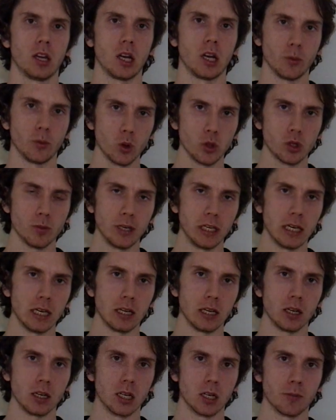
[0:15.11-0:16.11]
I'm going to
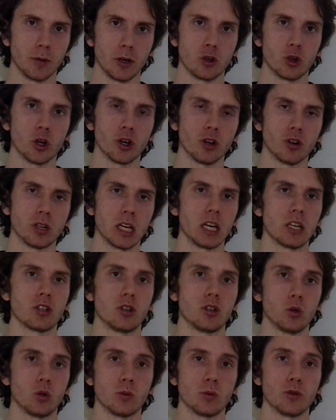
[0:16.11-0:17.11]
begin by drawing your
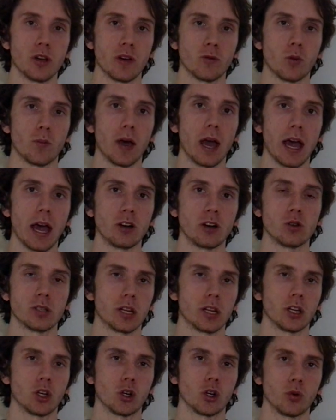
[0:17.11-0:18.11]
attention to some general
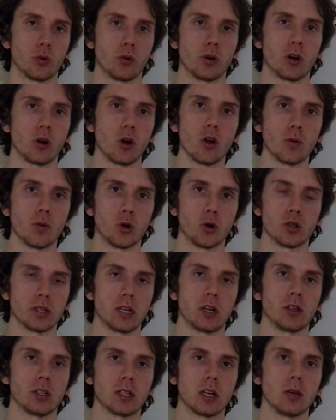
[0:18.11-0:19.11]
patterns that occur throughout all the
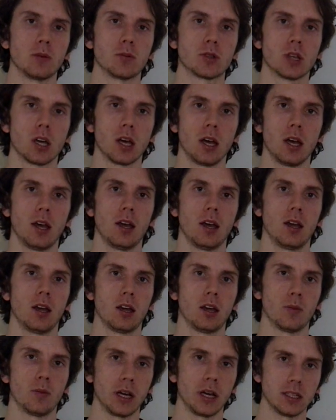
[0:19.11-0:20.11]
personality types,
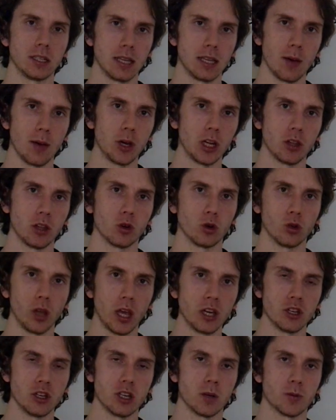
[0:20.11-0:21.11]
by examining the
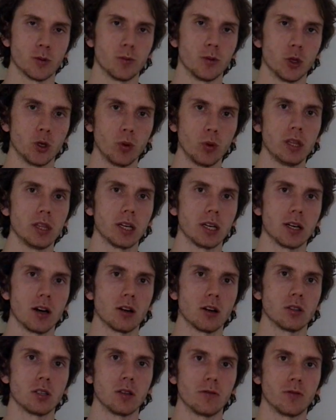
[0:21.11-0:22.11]
relationships between the
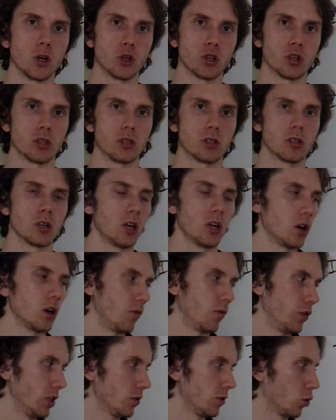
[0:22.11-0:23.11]
cognitive functions
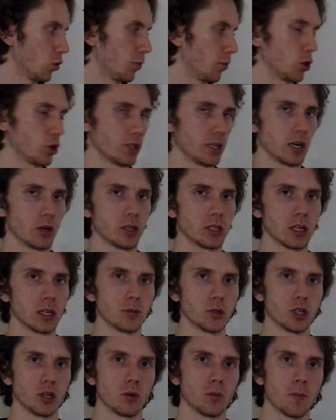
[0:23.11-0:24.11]
of these four personality
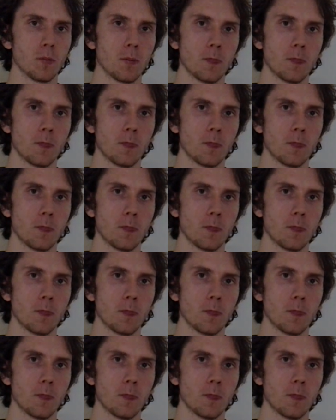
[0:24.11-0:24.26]
types here.